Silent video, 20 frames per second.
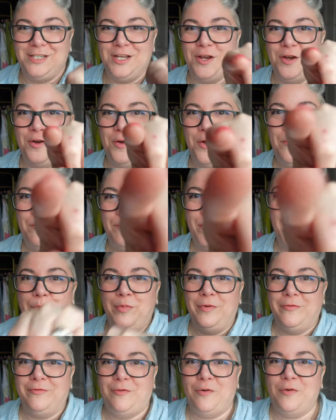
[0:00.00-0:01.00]
you, boop.
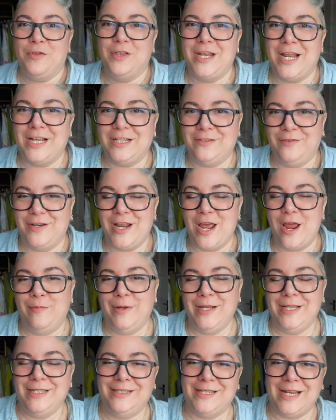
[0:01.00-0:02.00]
for the next video.
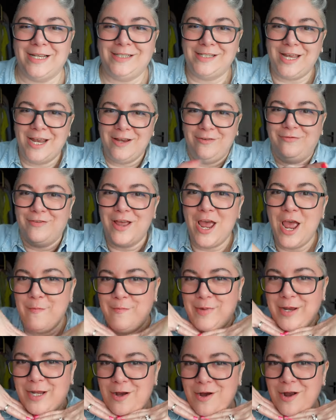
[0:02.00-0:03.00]
Please stay safe,
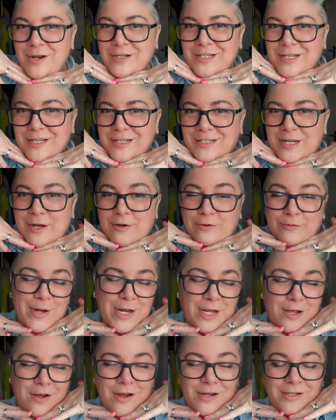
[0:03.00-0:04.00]
be kind to yourselves,
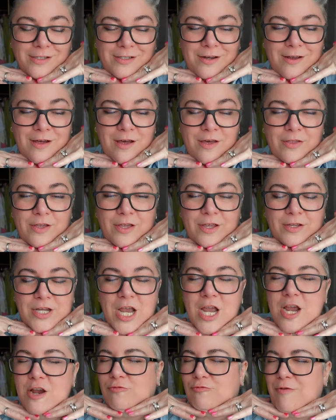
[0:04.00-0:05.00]
be kind to others.
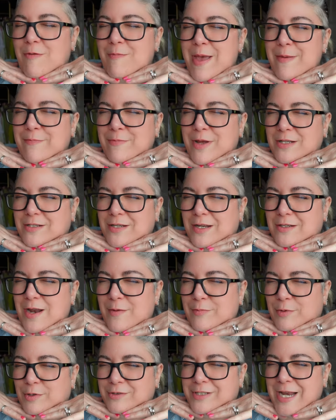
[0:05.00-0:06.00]
Remember to
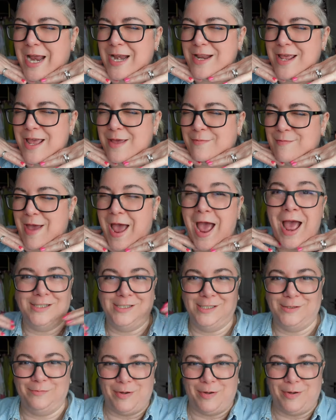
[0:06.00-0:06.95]
double denim, and